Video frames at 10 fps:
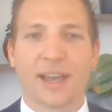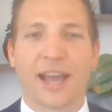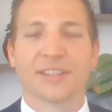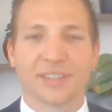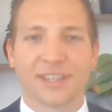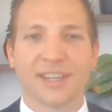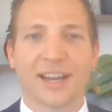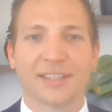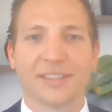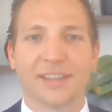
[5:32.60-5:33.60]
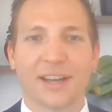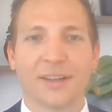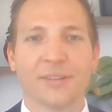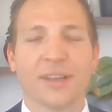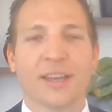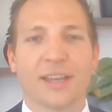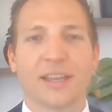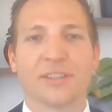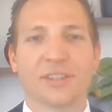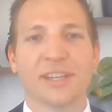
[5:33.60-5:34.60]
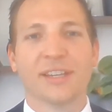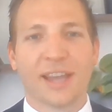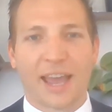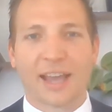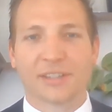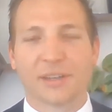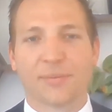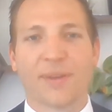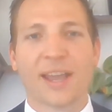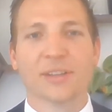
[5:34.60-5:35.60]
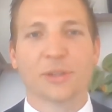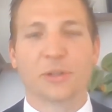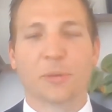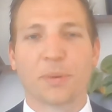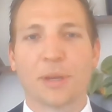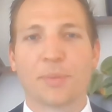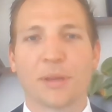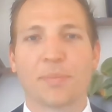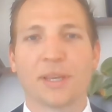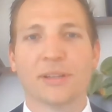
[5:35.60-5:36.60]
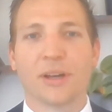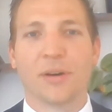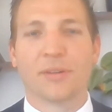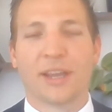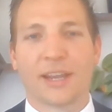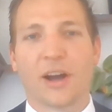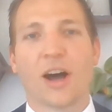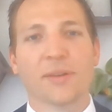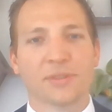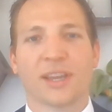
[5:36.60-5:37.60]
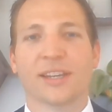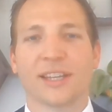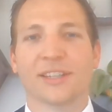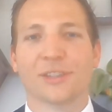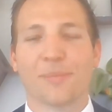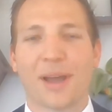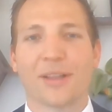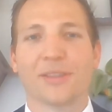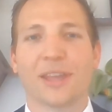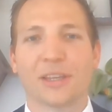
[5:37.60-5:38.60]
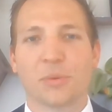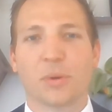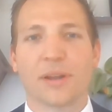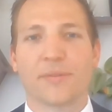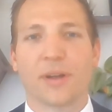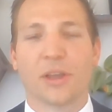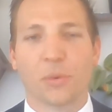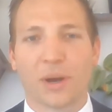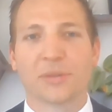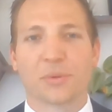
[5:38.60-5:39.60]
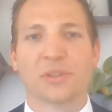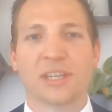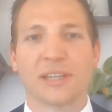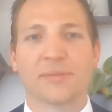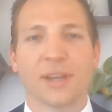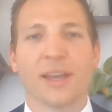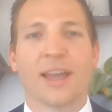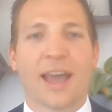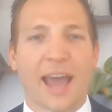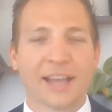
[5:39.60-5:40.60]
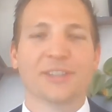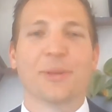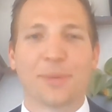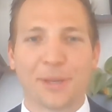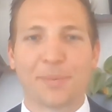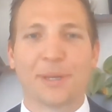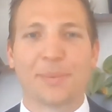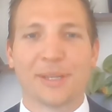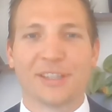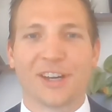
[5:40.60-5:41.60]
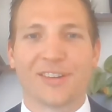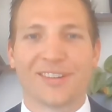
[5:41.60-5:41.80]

as the EIDL is seen as an advance on your PPP loan and offset against the amount that you would have otherwise received as the PPP loan.